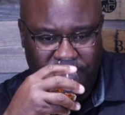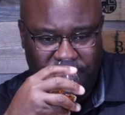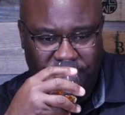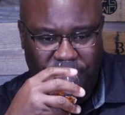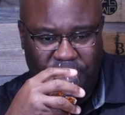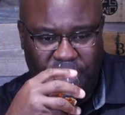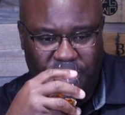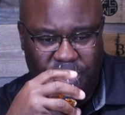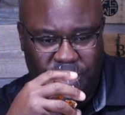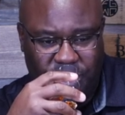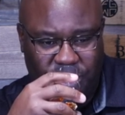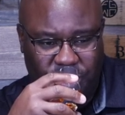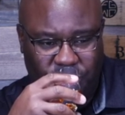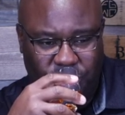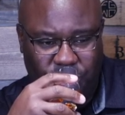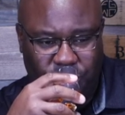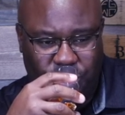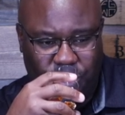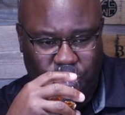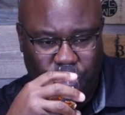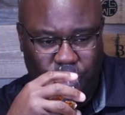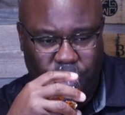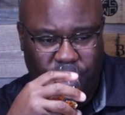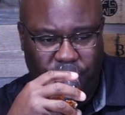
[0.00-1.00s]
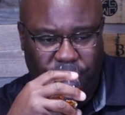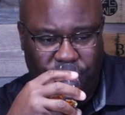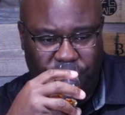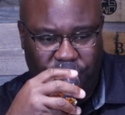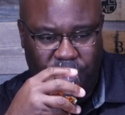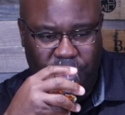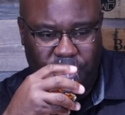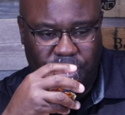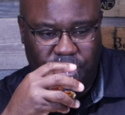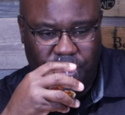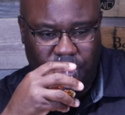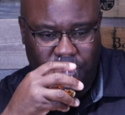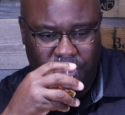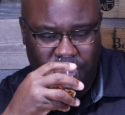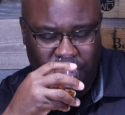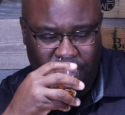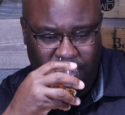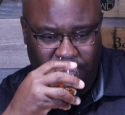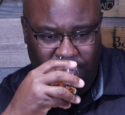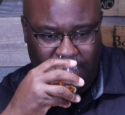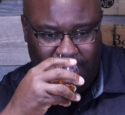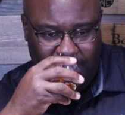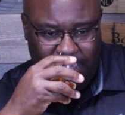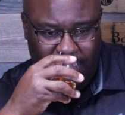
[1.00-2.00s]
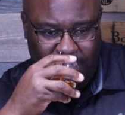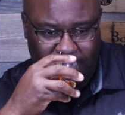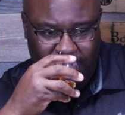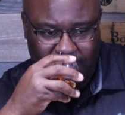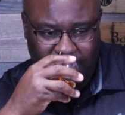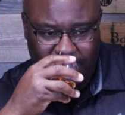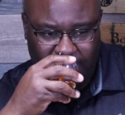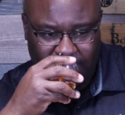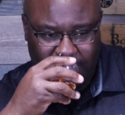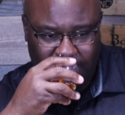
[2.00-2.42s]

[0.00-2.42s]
This is truly French toast in a bottle.